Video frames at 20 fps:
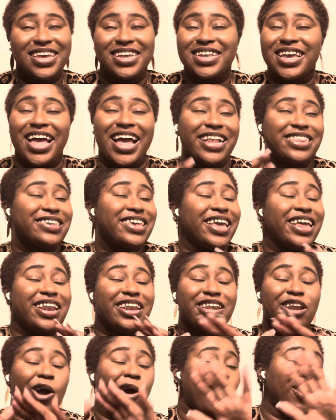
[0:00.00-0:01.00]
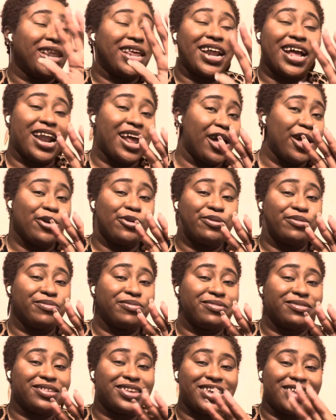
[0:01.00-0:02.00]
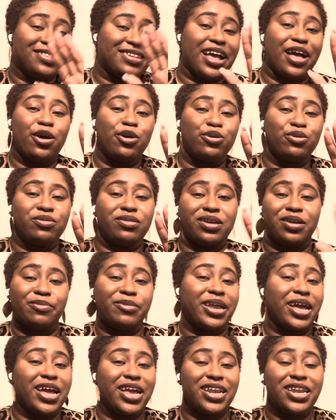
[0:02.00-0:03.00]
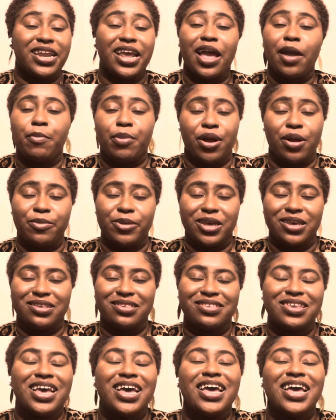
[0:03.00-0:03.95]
Had to get all of that out. It's out. I'm done. I promise.